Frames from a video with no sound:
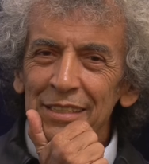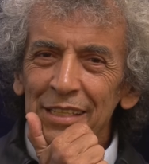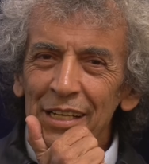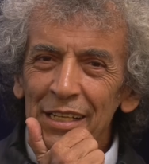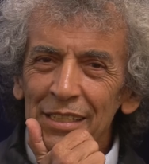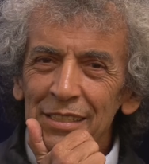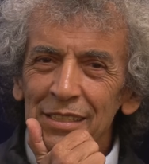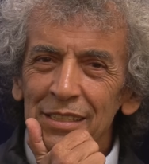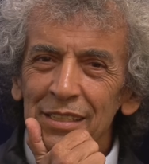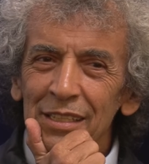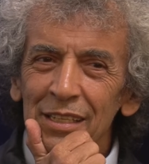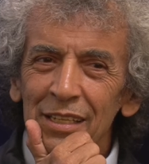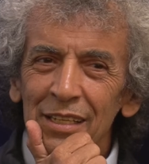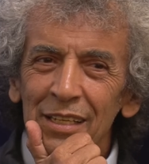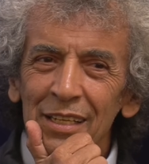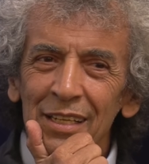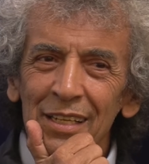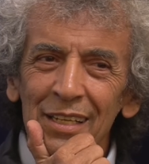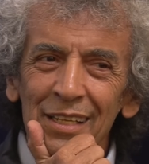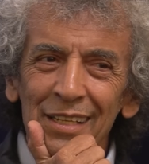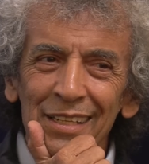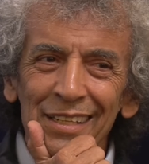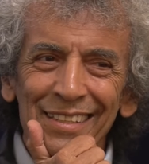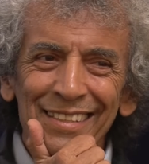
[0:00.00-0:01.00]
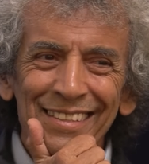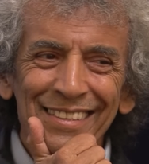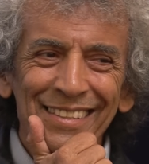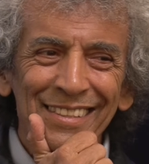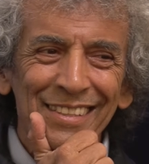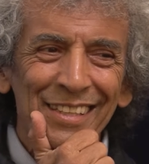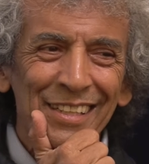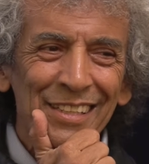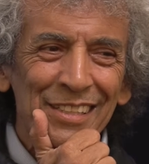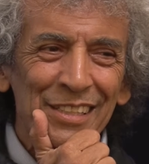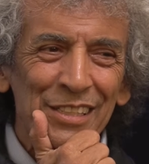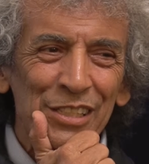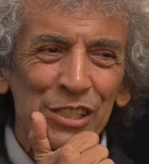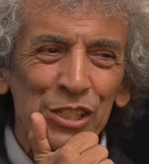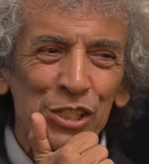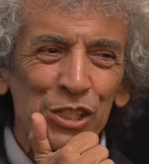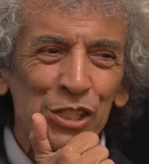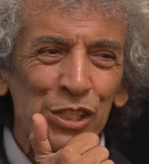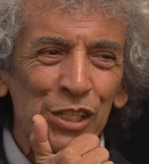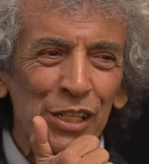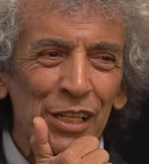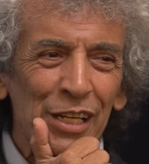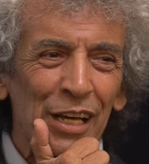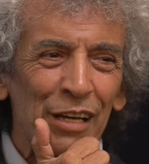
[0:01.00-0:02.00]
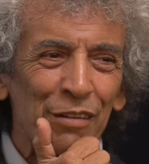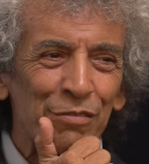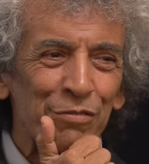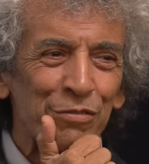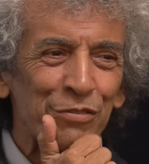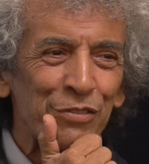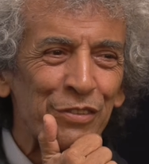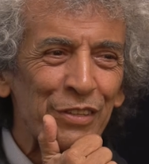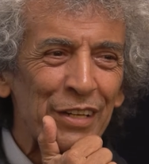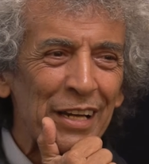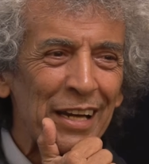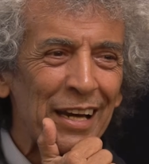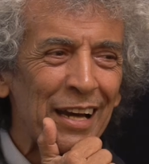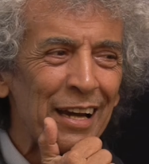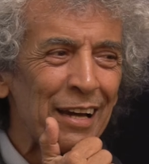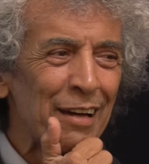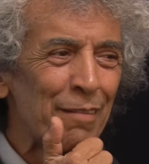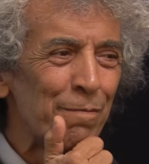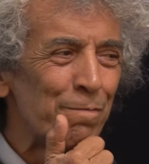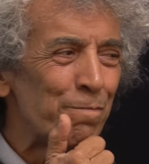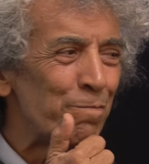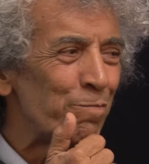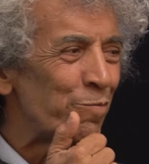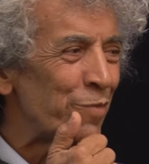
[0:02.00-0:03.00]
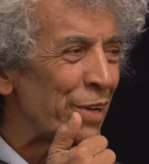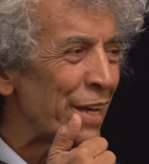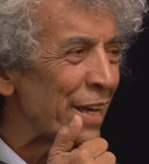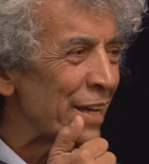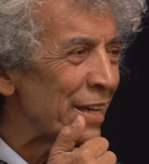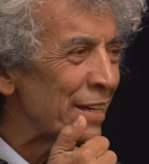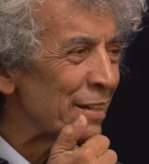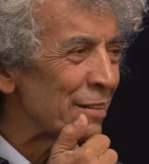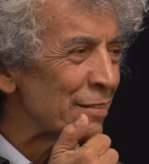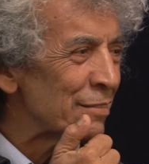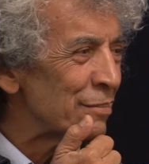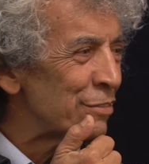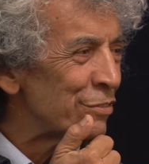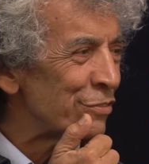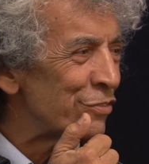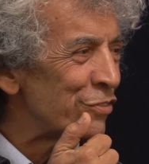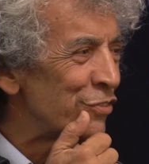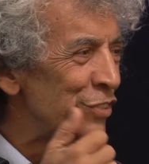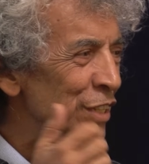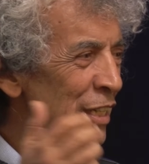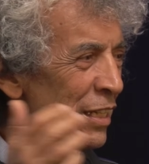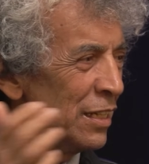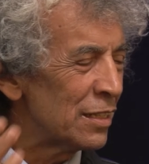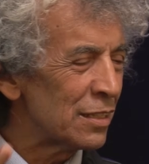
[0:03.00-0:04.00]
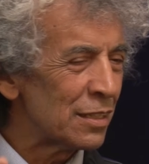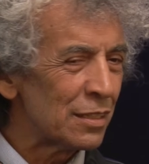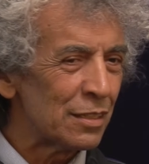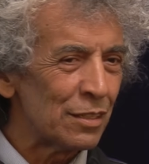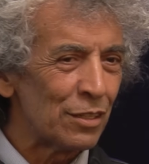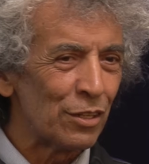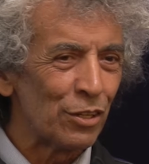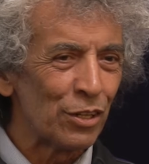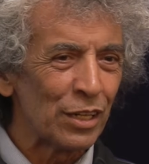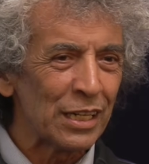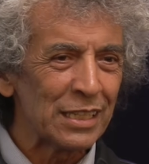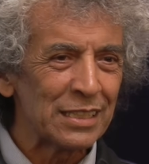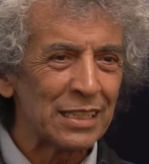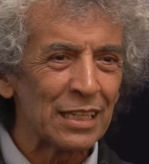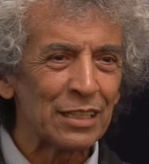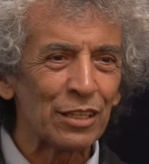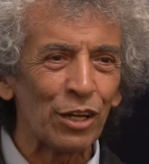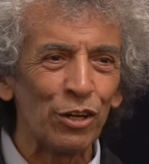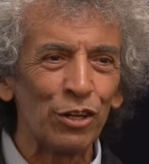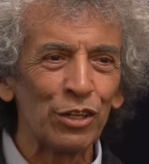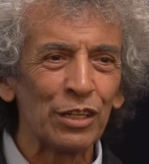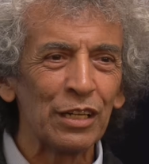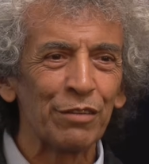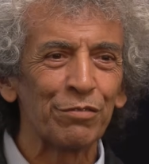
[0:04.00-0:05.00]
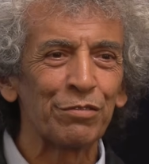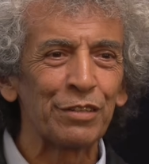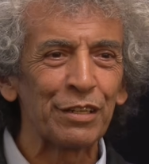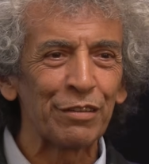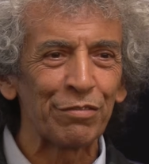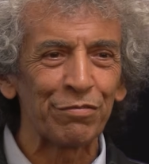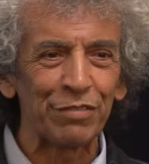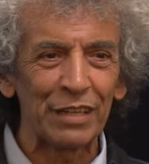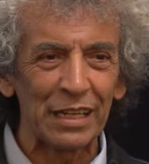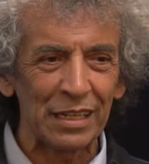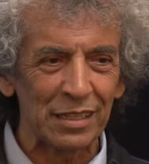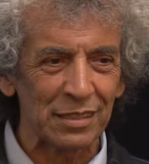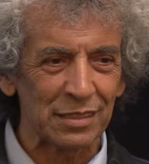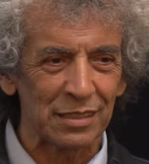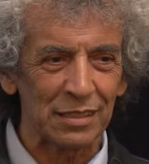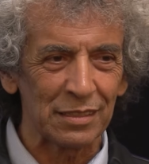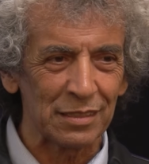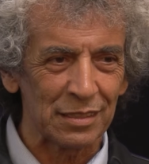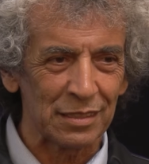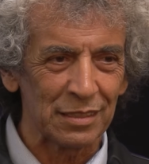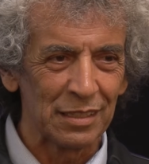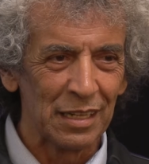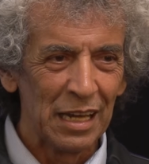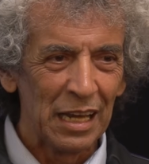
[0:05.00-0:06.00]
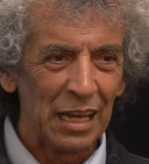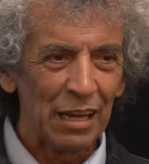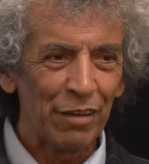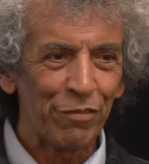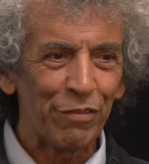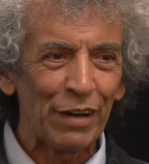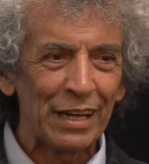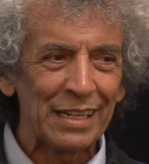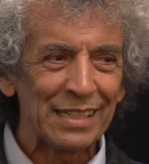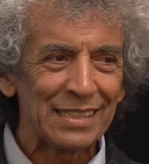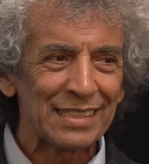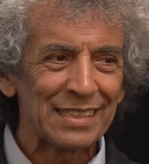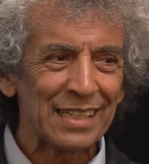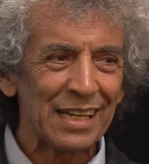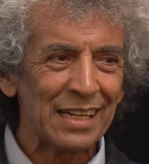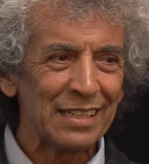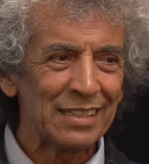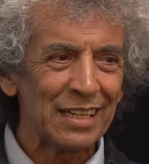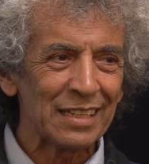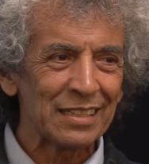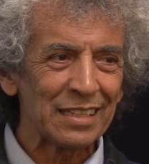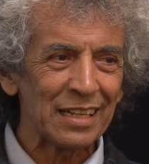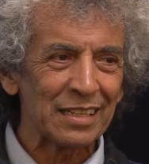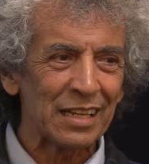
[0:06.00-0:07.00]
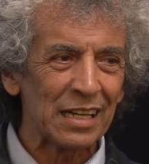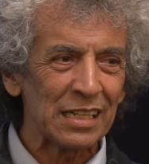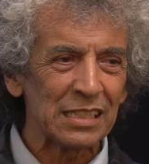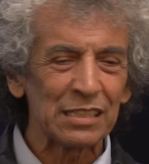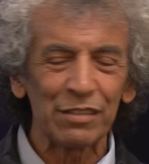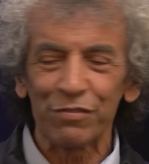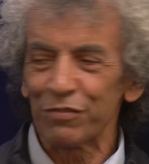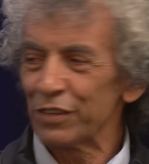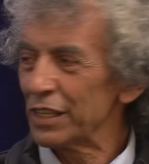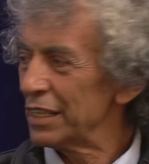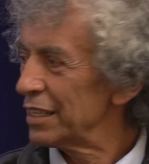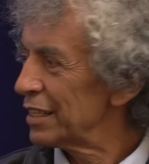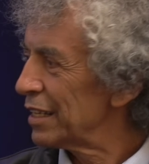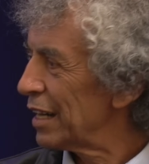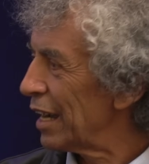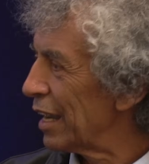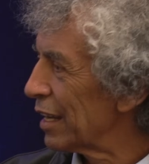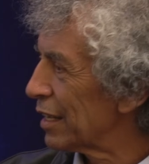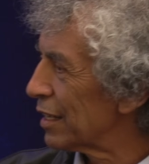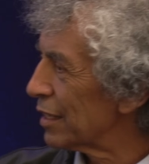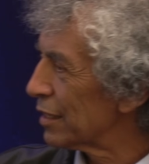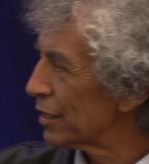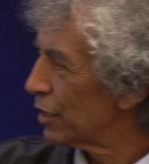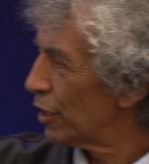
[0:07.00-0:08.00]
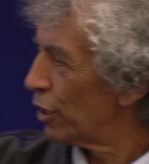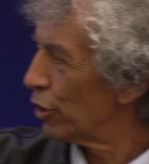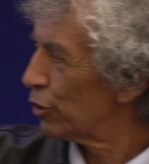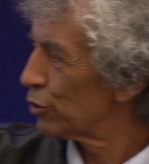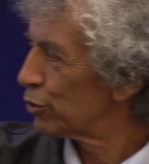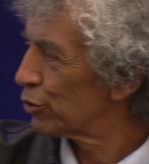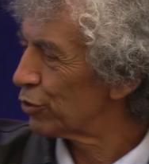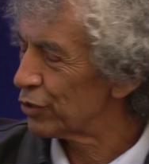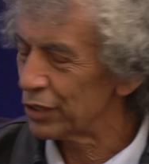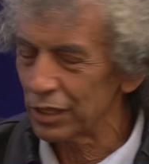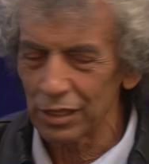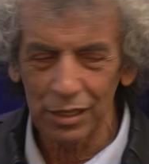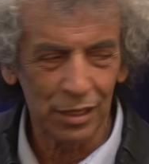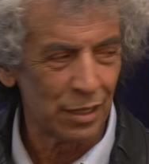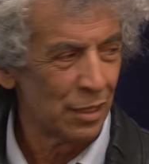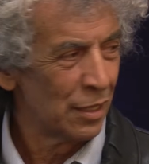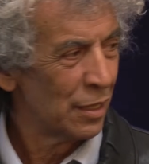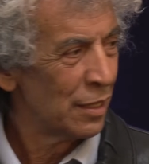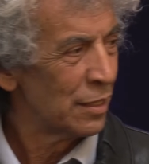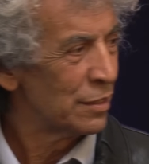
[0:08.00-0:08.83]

does she have real fear, or is it only reflexes? If I say that it has fear, I can go to the